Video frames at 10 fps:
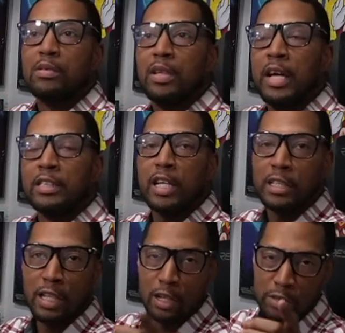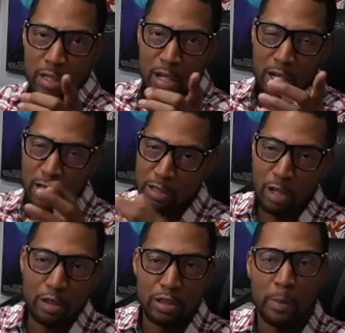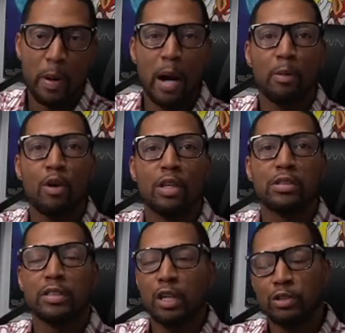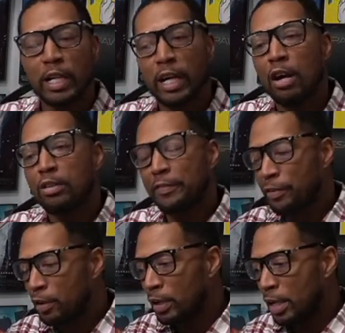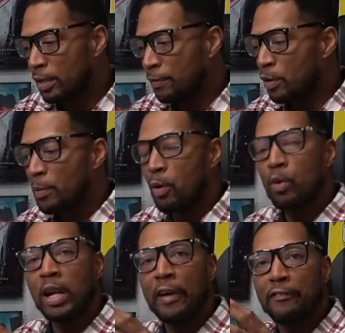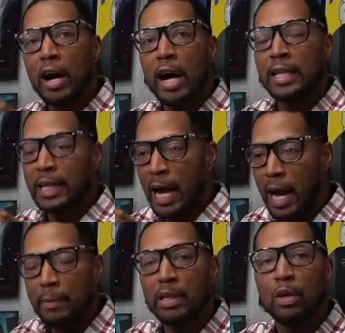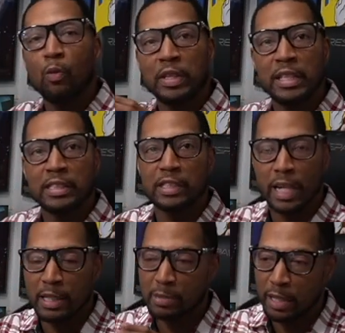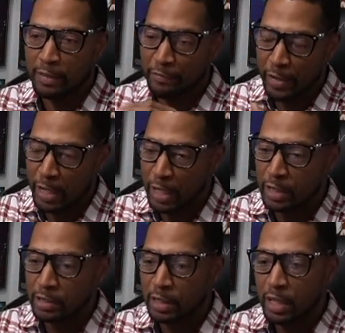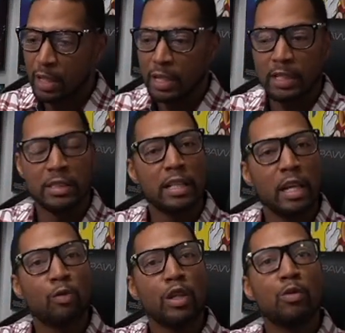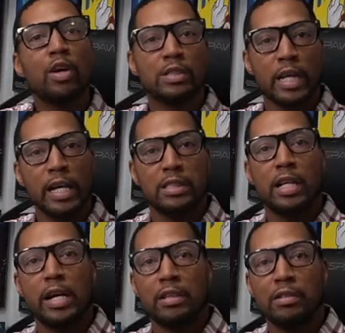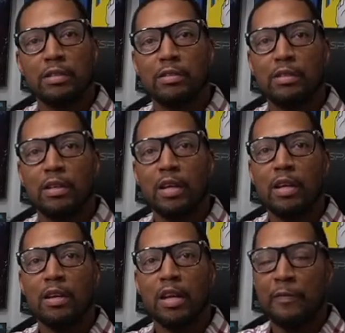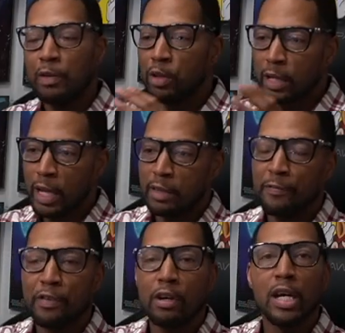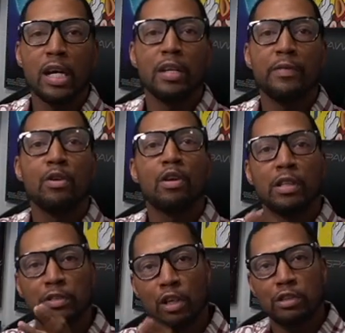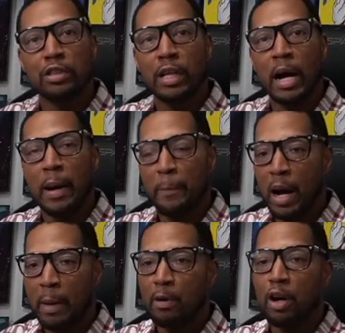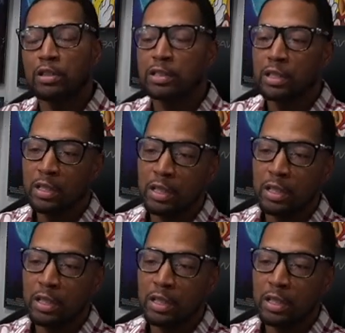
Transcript: And shout out to Sculpture the Pop Culture. You know, check out the full interview. But what I find common with these James Gunn fans is that they really want Zack Snyder. If you look at the full interview of Sculpture the Pop Culture,